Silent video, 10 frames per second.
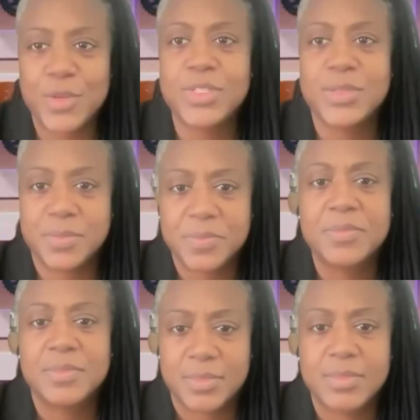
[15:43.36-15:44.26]
say you have
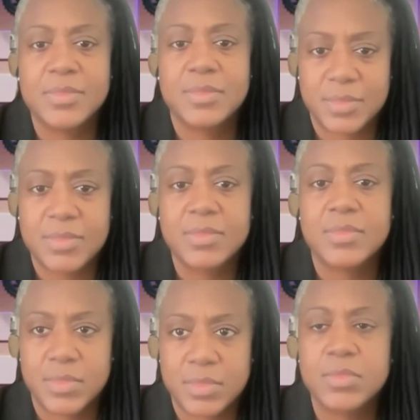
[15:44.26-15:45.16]
that flow for the videos
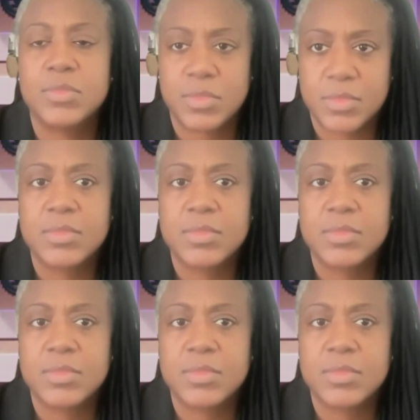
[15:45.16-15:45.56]
and stuff,